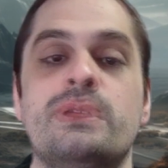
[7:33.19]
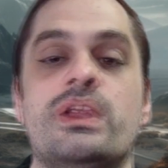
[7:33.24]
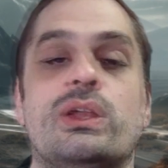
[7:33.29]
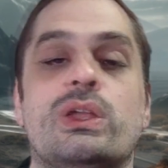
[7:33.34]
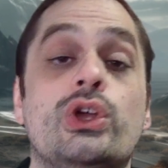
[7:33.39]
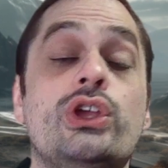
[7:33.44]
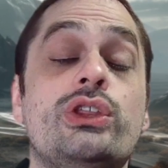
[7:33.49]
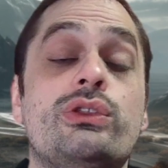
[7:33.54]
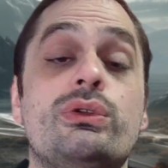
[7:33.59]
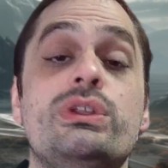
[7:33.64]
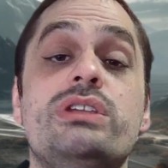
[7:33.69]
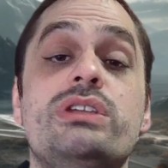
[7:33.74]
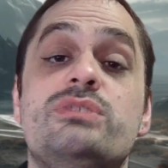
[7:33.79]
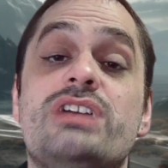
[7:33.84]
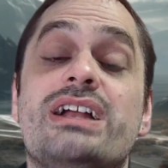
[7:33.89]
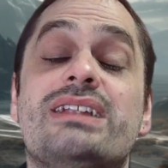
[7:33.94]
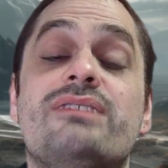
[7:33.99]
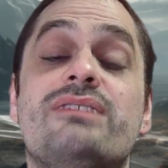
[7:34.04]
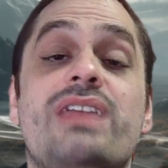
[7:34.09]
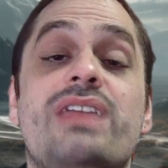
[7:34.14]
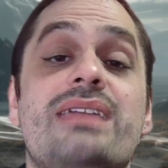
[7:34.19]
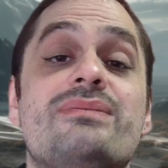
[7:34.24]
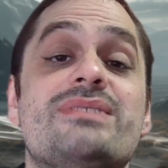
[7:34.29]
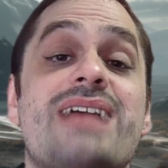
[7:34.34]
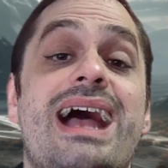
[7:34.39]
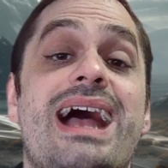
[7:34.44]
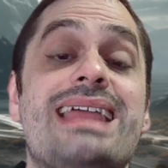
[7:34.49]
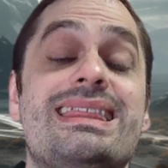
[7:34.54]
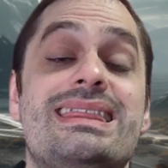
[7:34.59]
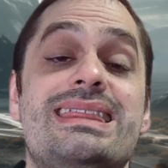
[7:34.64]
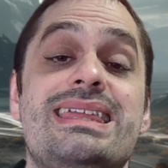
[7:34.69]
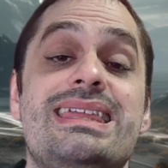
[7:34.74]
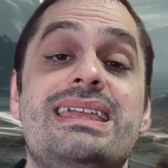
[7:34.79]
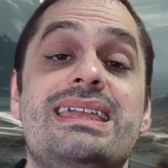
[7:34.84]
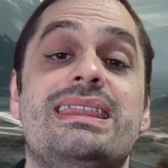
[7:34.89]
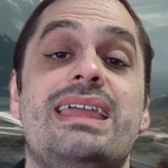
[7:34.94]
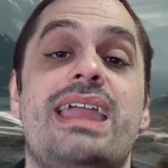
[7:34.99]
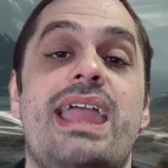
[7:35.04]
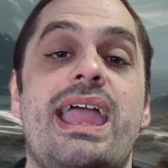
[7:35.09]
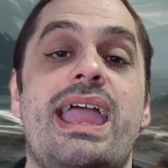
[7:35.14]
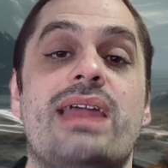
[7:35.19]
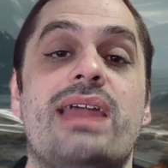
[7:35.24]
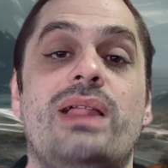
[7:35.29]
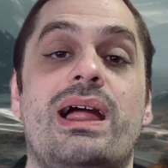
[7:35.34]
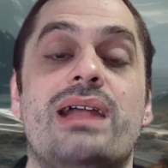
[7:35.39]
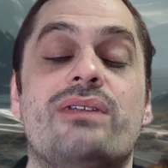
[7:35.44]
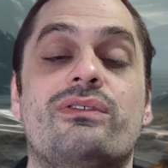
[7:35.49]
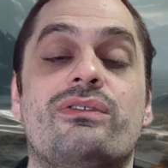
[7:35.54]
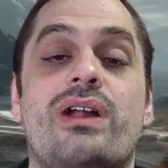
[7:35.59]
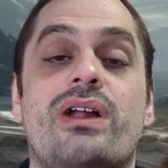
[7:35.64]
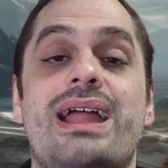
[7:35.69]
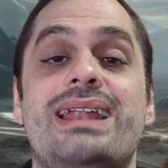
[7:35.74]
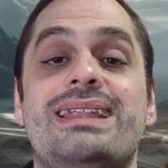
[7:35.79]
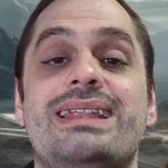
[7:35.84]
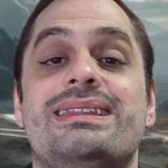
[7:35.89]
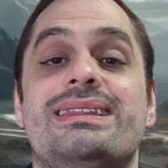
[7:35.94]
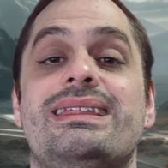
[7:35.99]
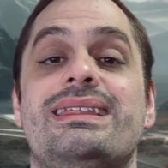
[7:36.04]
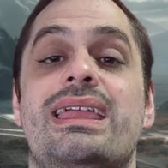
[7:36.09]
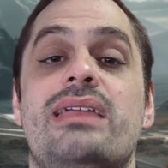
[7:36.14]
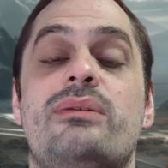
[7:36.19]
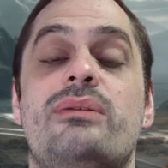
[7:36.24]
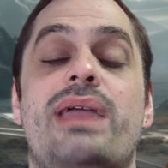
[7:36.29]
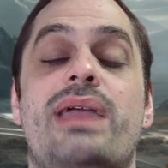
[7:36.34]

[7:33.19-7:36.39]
Looking through the objective games, I think they add a lot of variety to the game,